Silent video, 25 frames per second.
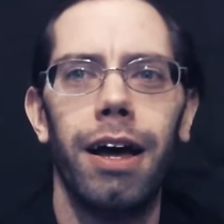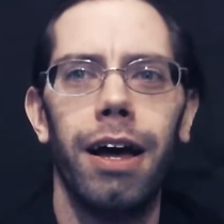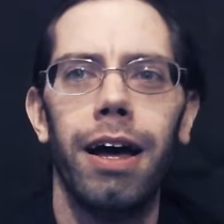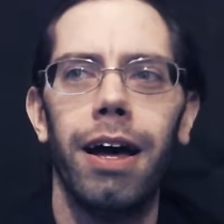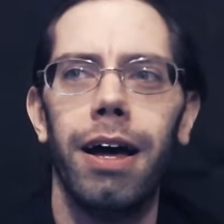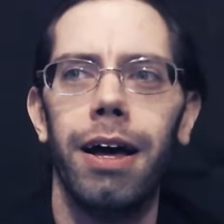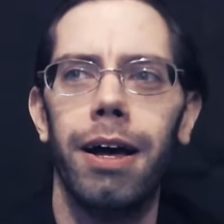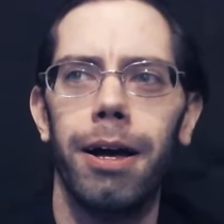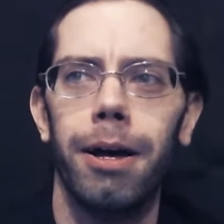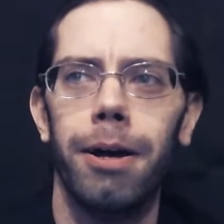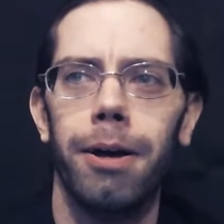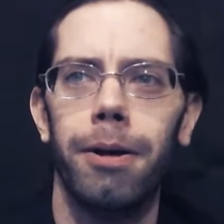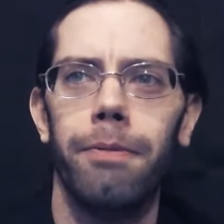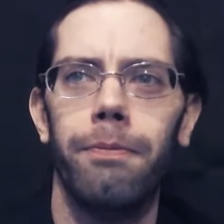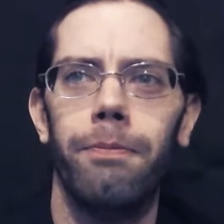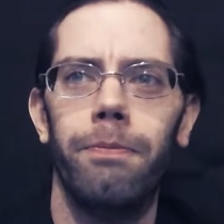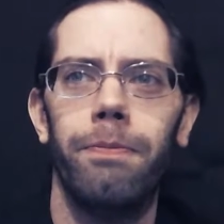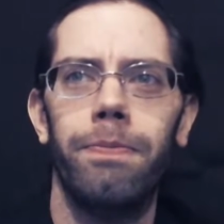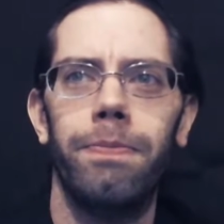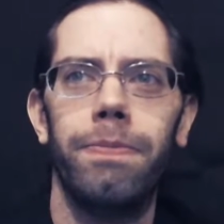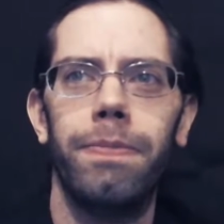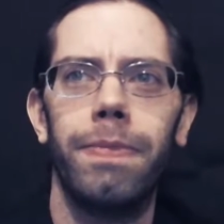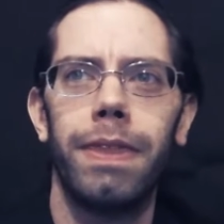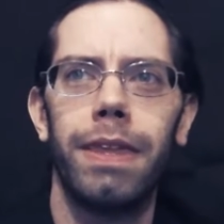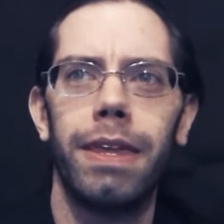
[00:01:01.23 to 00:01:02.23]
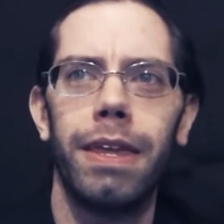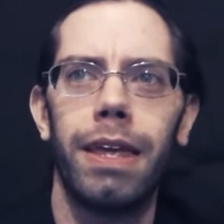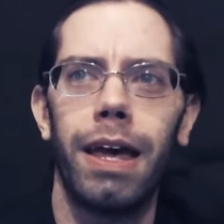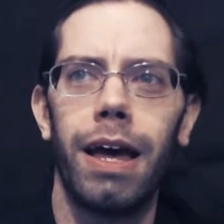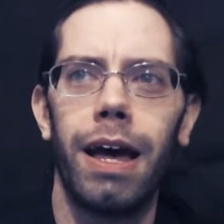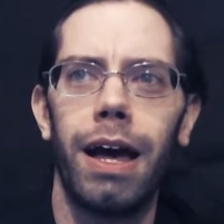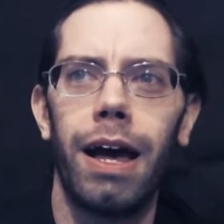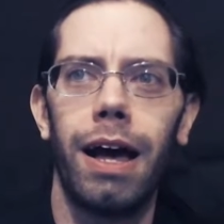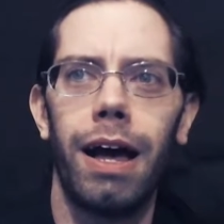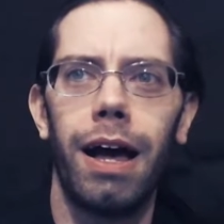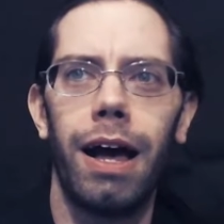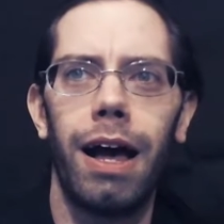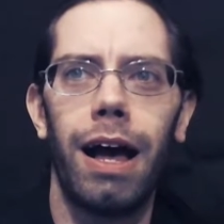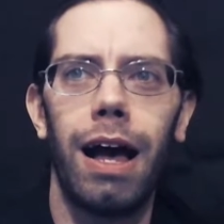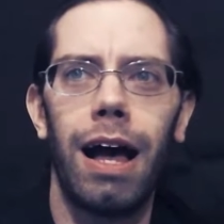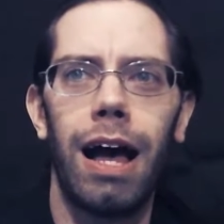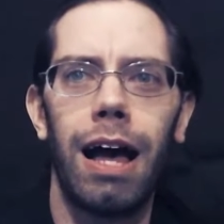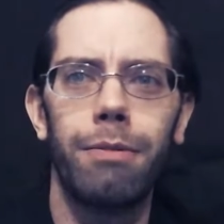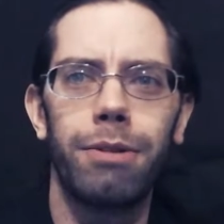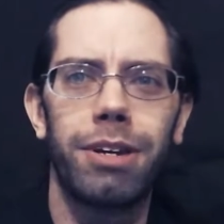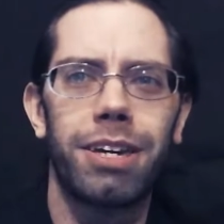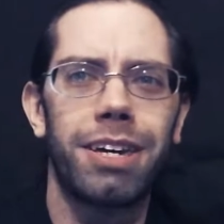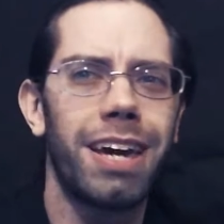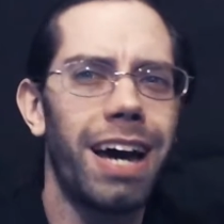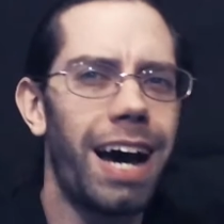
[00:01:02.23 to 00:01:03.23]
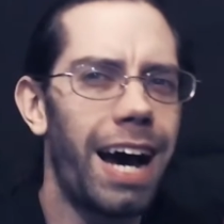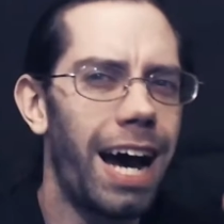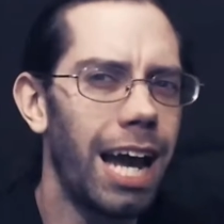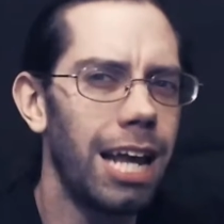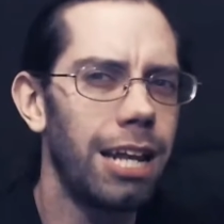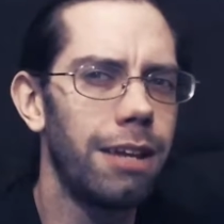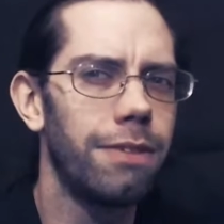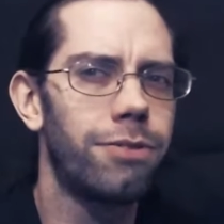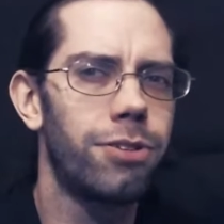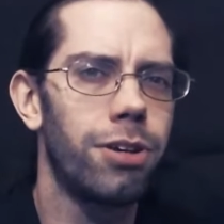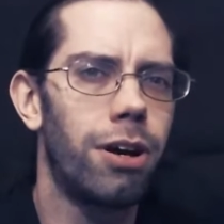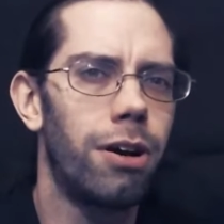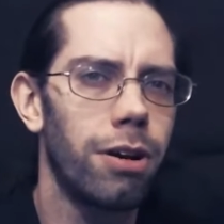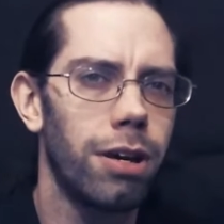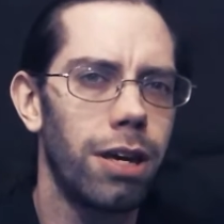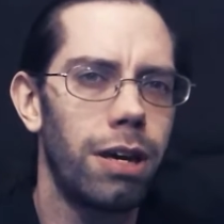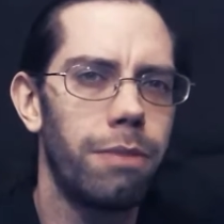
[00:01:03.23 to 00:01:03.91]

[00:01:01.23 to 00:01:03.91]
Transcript: I'm kind of talking